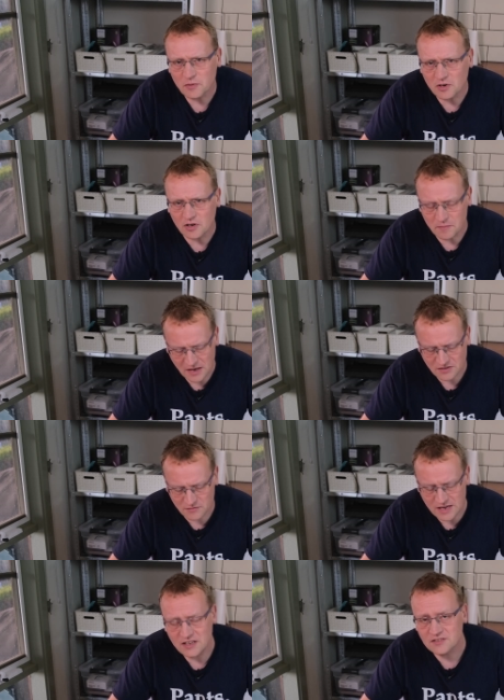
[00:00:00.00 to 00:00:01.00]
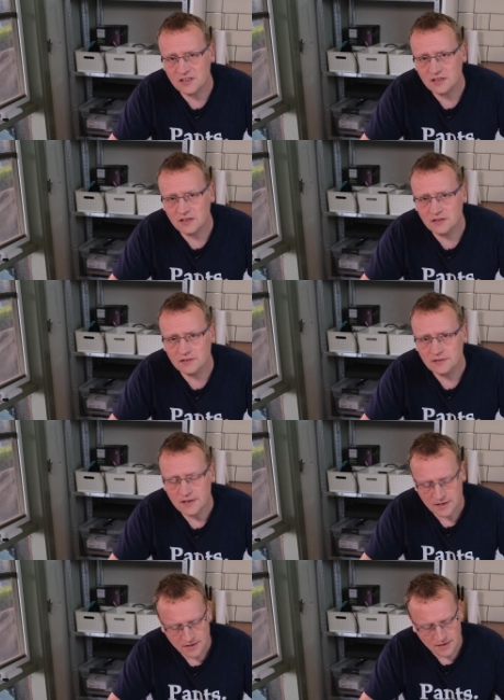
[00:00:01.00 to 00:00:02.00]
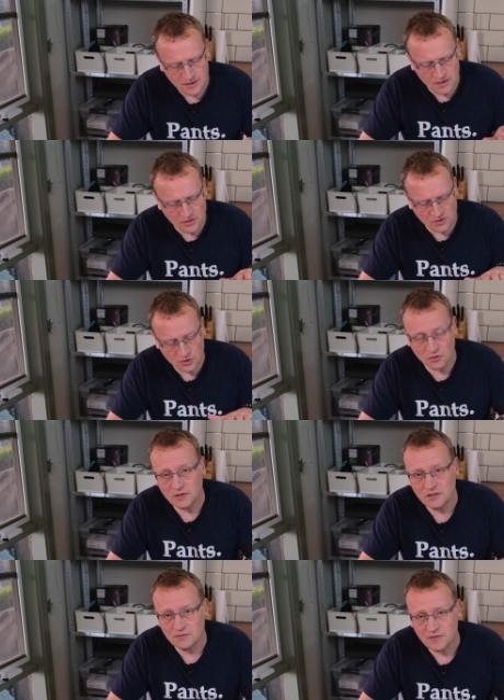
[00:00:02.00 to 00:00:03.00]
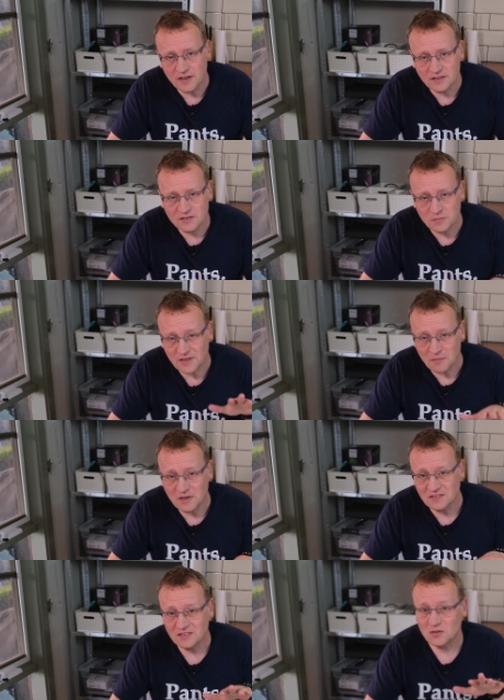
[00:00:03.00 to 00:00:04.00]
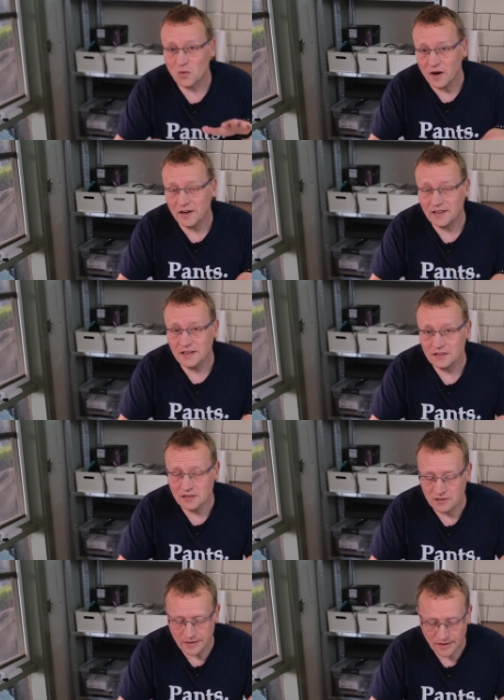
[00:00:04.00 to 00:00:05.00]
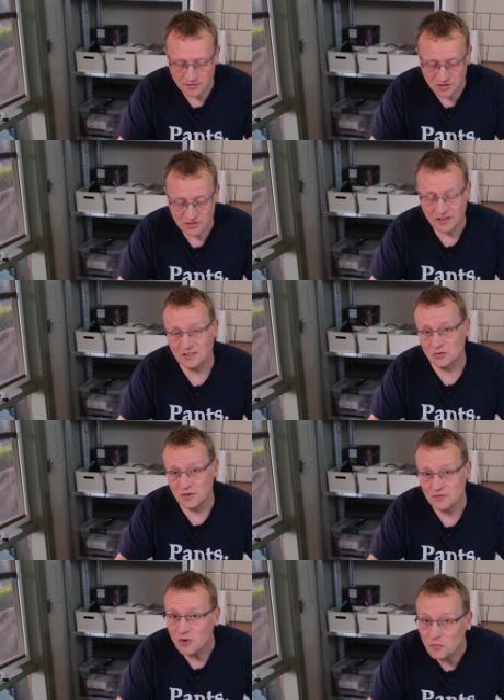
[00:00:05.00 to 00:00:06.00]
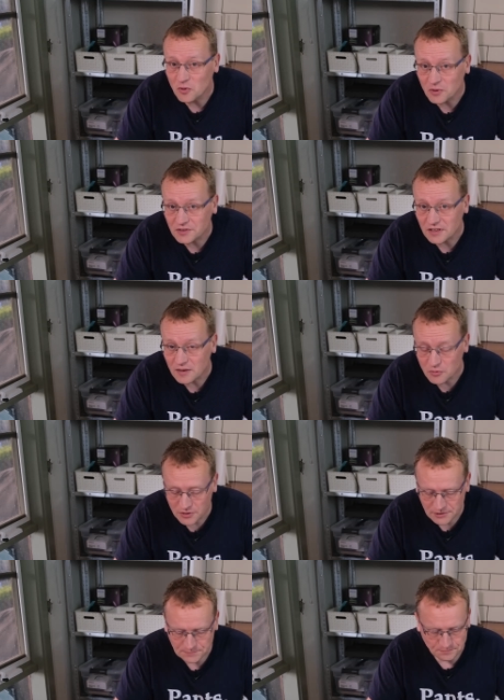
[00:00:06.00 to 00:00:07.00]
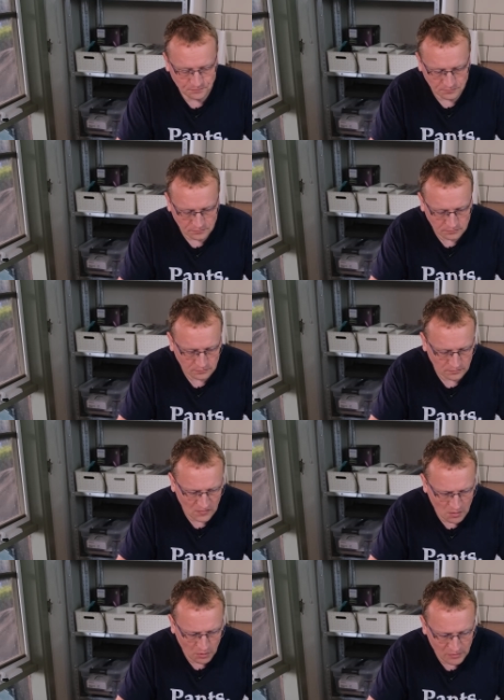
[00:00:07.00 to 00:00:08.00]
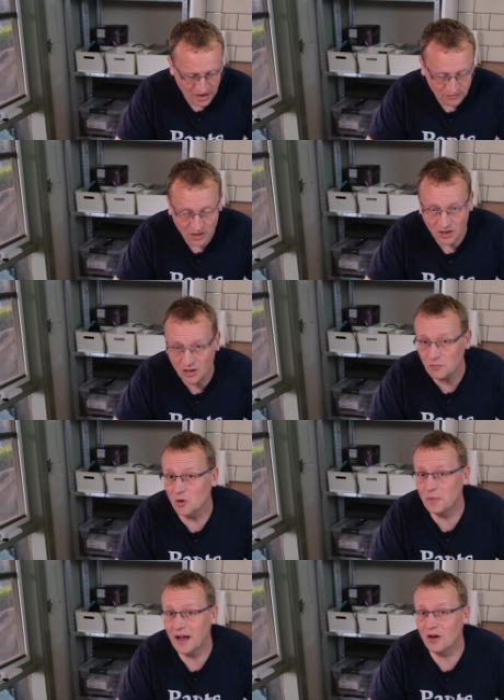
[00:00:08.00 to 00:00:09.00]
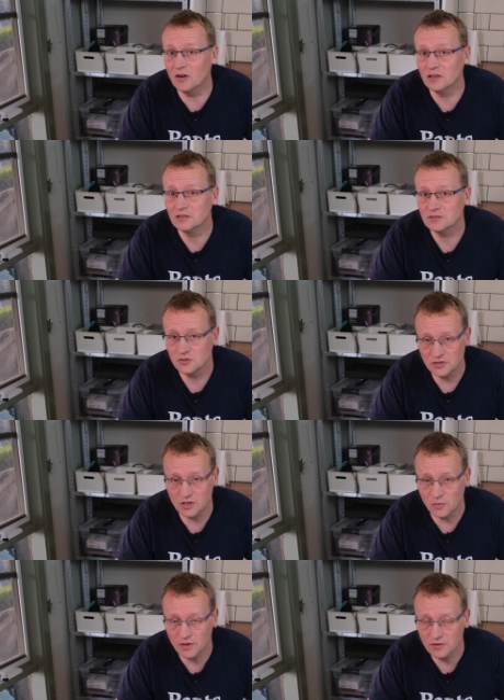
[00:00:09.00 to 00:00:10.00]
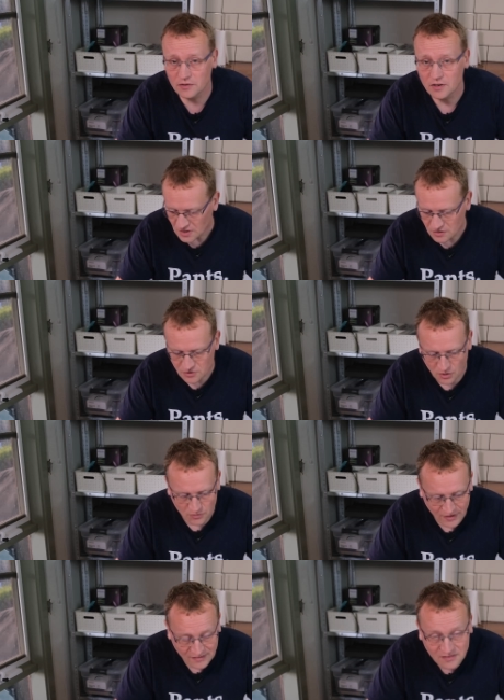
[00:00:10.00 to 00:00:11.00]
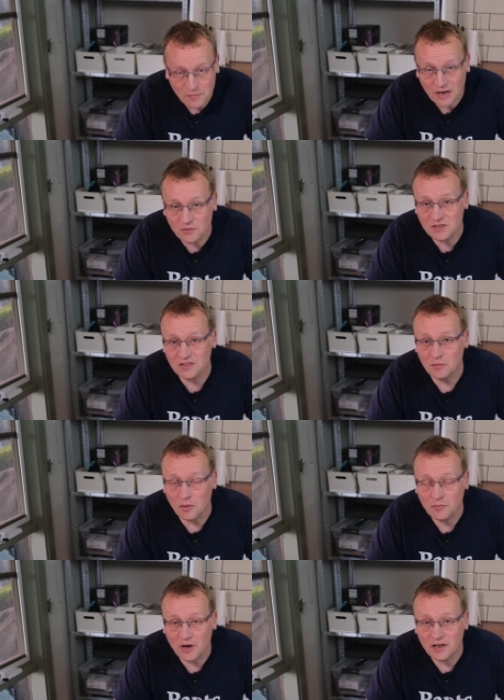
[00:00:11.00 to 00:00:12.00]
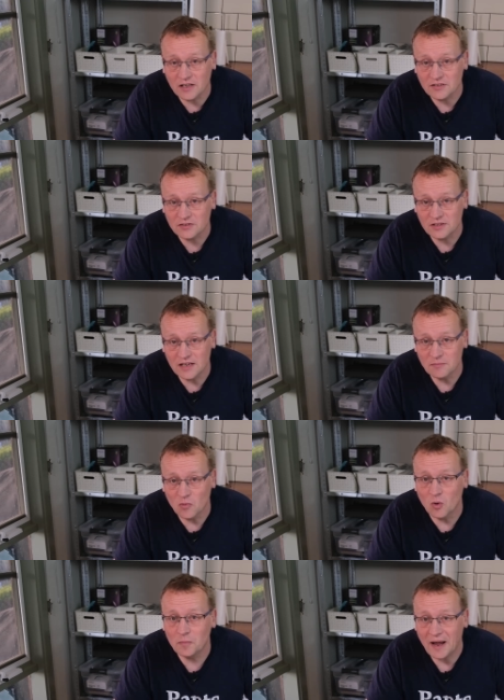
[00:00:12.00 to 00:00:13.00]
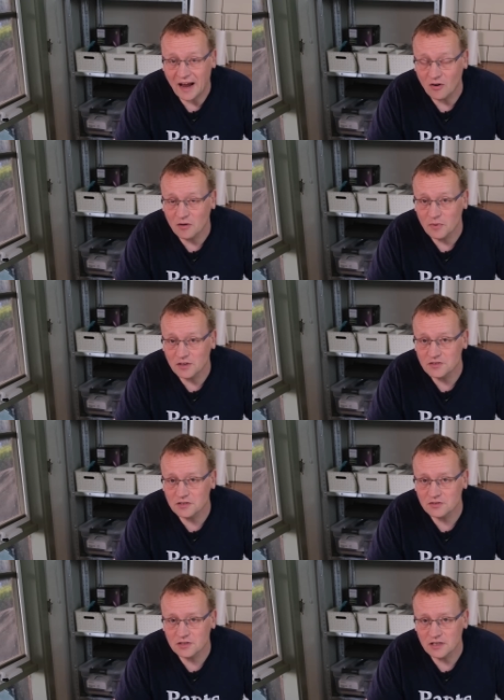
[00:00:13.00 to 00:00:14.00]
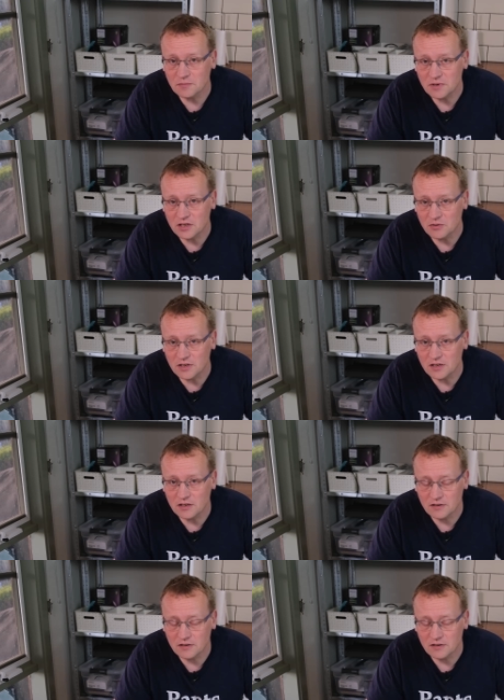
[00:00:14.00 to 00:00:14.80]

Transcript: got a massive heat sink in it, so you don't need the fans, but that means it's quiet again, uh, just like the twenty-four port that I put in. But we have a lot more power to deal with. So that's the main reason I'm upgrading, is to get more power budget, to get P O E